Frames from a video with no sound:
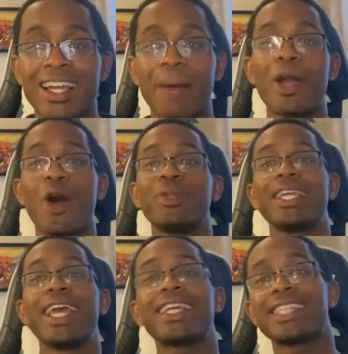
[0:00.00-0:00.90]
Got my
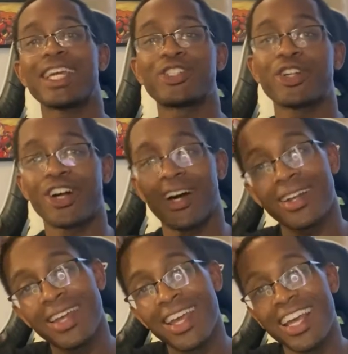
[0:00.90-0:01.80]
only Hikite shirt
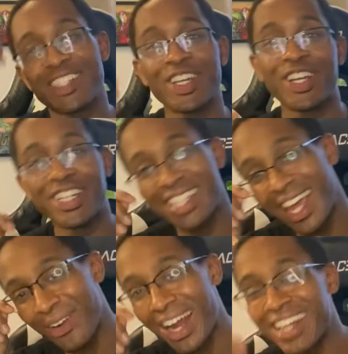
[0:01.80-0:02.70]
on. It's a good
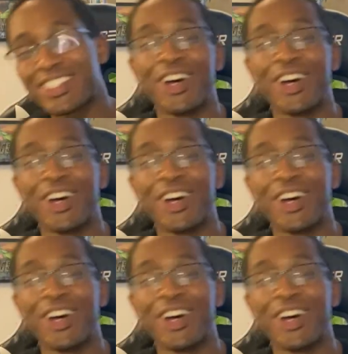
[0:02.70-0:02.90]
day, right?